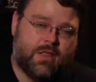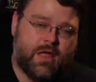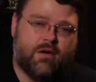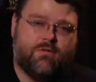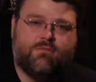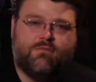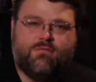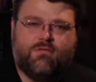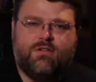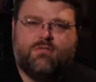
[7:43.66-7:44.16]

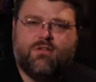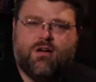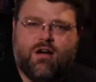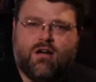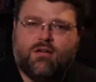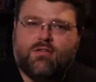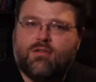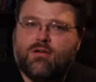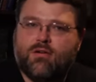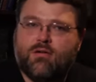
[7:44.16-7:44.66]
Now,
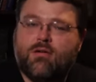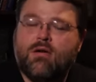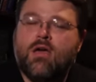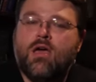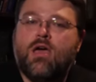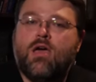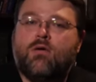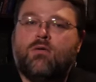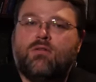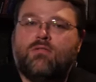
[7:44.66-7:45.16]
VROC though,
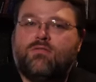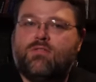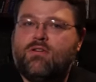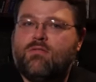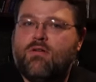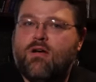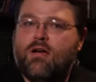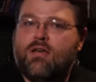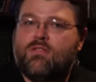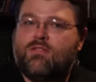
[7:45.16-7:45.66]
when
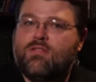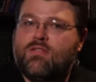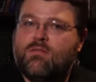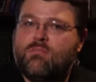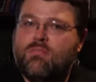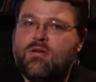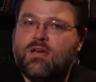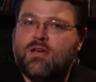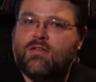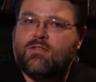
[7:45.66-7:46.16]
VROC is in the
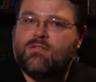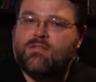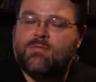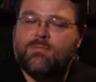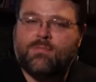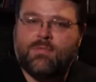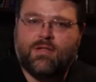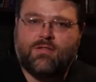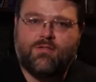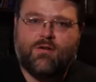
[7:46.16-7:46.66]
mix,
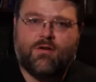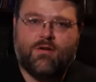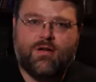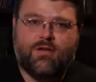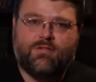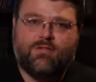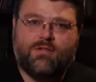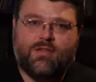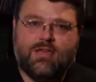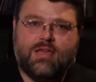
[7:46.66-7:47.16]
that's
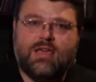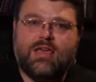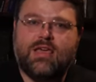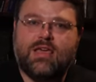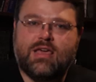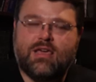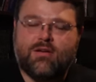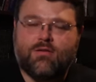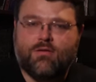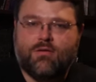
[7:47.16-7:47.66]

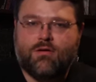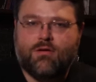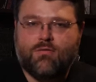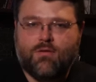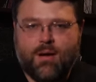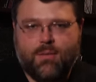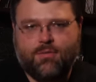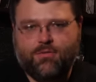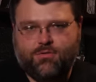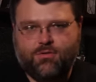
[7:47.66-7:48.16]
RSTE, or
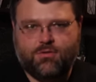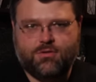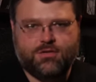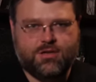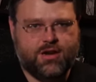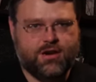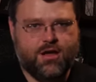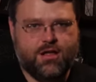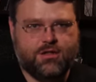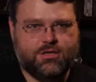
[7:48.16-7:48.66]
Rapid Storage
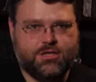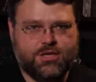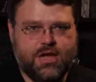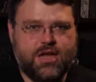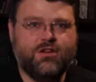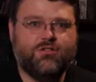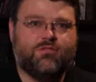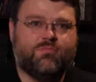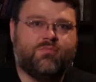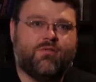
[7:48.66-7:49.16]
Technology
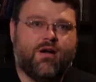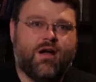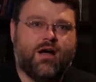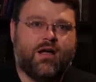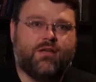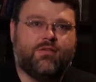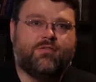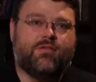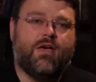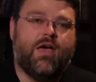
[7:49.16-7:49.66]

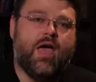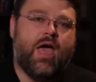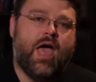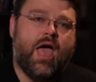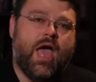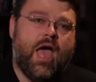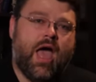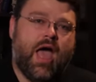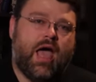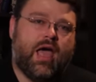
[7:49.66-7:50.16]
Enterprise.
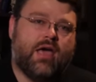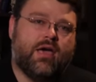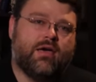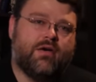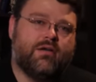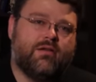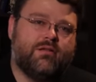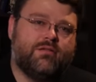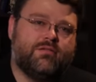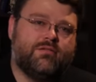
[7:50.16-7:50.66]

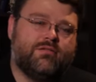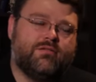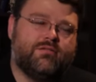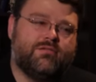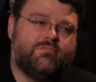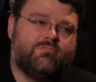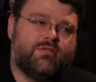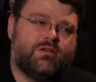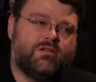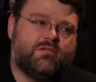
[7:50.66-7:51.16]

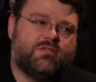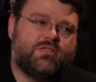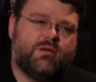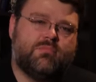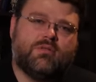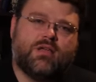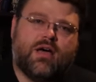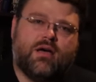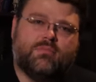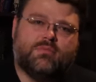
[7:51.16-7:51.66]
And, but
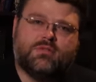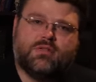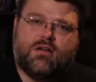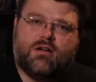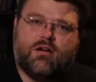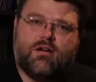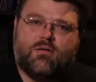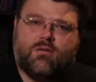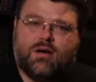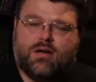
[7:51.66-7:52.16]
sometimes,
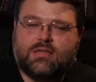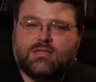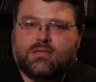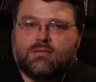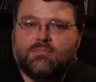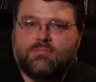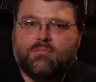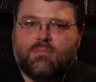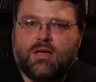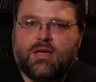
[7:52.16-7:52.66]
not always,
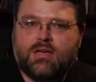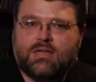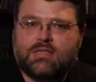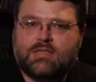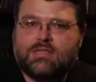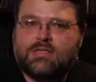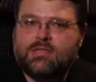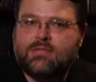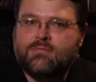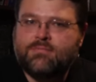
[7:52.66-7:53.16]

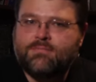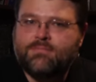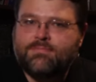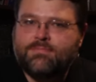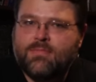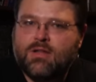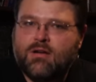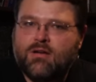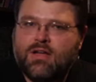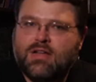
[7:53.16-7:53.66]
because,
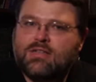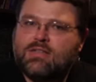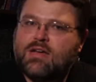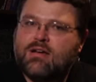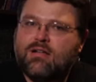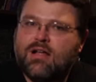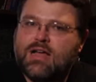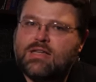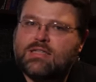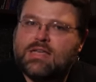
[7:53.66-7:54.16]
you know,
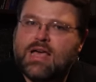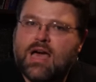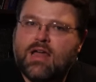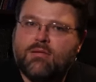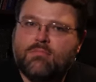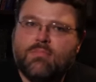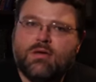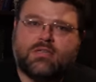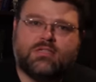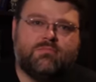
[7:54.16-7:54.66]
Intel has kind
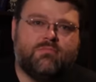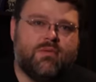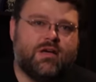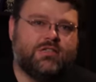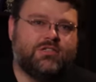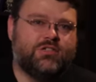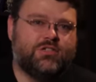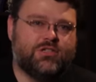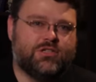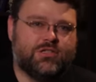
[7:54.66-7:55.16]
of mixed
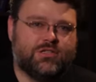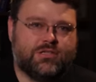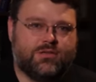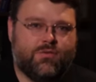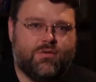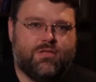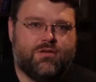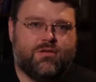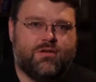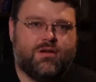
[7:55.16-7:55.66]
messages,
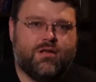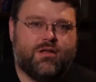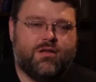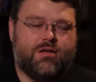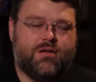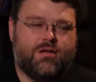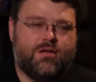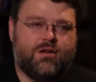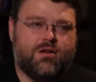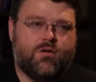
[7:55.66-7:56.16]
whether,
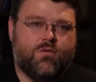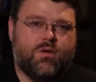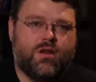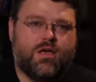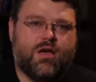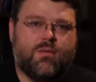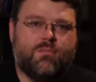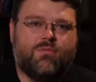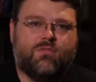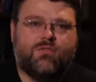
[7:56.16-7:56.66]
you know, when
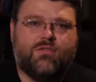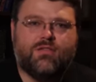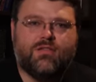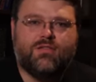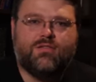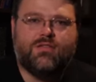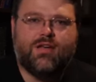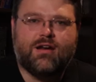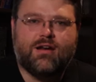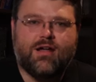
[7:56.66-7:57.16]
it comes to
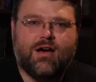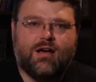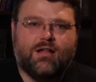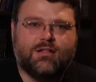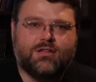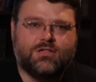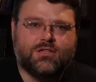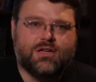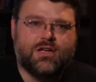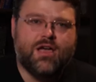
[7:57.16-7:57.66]
this
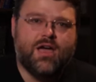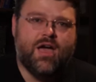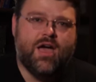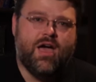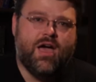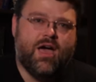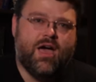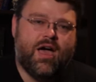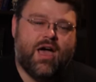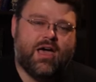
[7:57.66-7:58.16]
technology
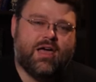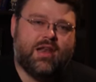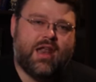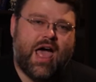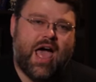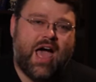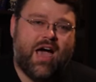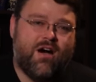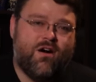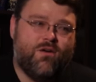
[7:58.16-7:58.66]
and
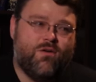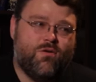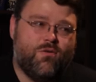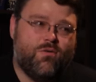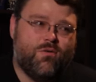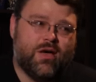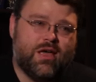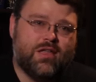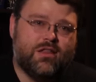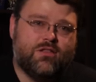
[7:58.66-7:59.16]

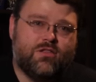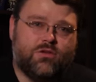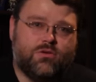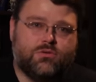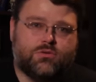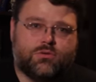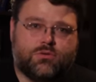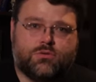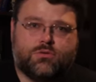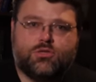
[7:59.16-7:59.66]
how end
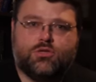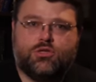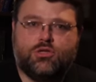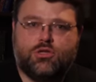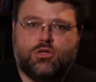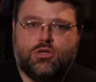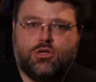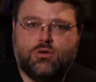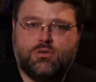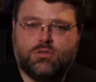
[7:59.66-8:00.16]
users
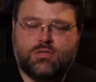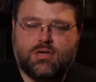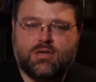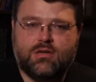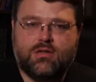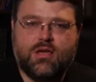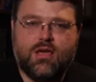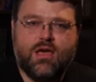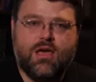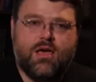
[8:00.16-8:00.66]
should use
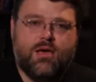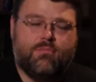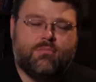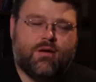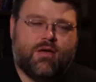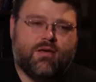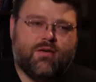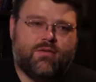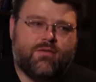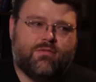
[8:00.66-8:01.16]
it.
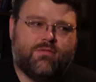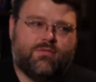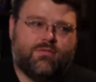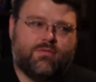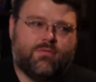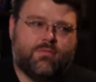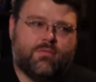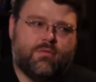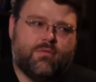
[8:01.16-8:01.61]
Because